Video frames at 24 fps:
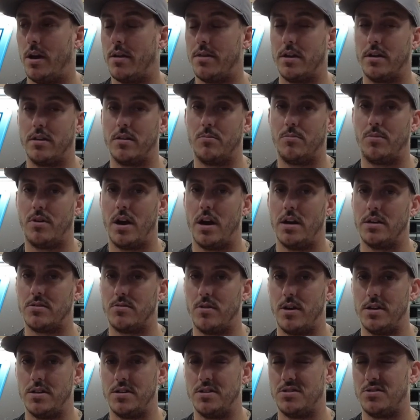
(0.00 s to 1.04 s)
I think the price
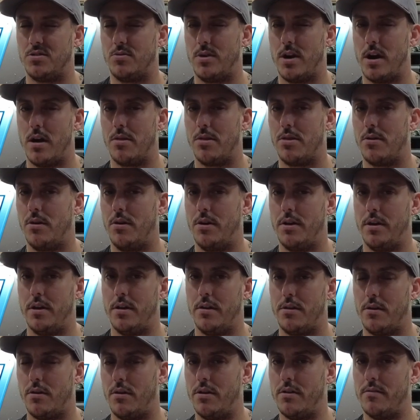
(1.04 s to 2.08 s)
ranges around 30 to
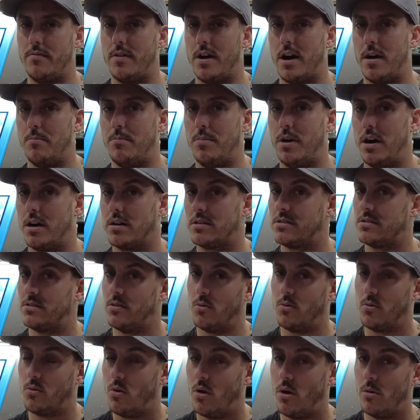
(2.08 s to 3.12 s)
35 bucks.
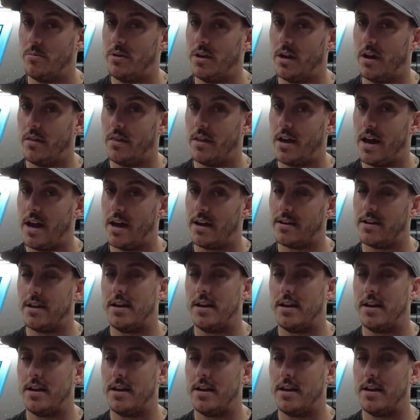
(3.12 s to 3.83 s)
Don't quote me on that.